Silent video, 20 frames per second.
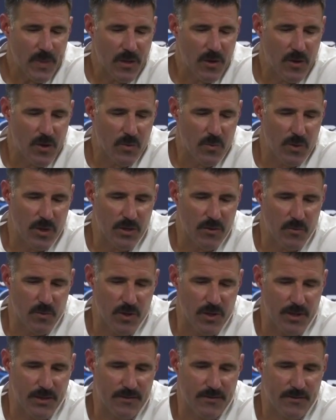you know really
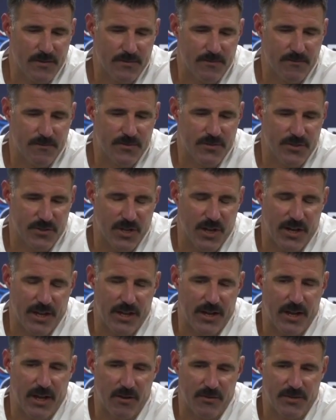really
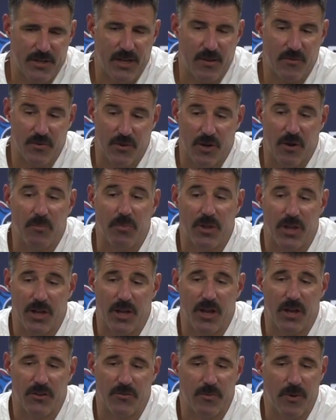studying how teams are going to
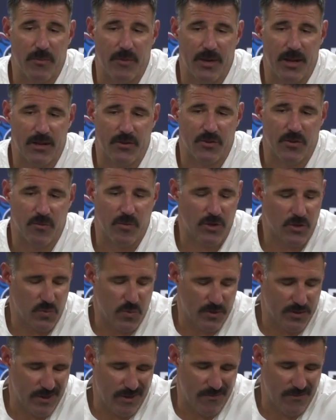play us. Maybe not so much
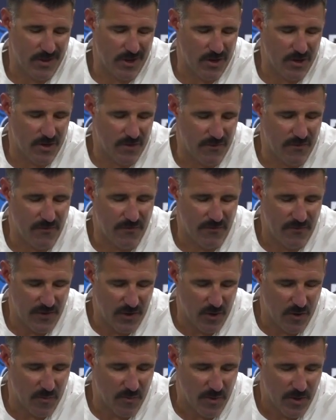what they've done on
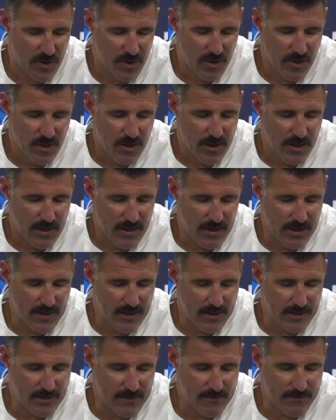film,
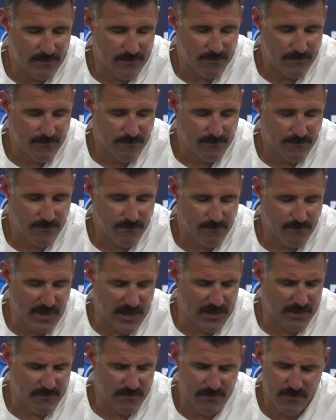um,
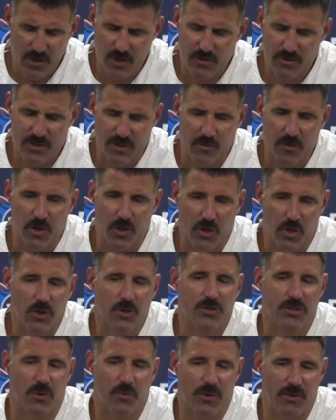but you know some of the
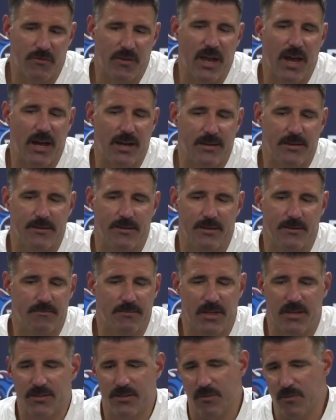looks that we've gotten
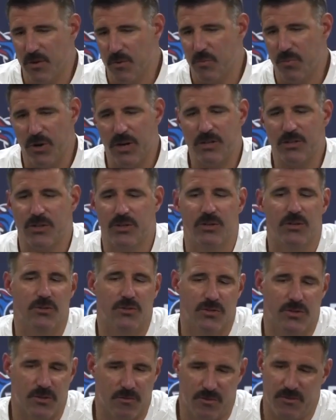and, and, some of the pressures
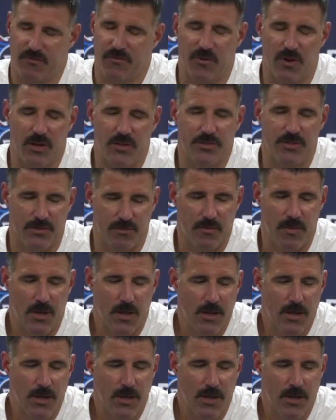or some of the fronts and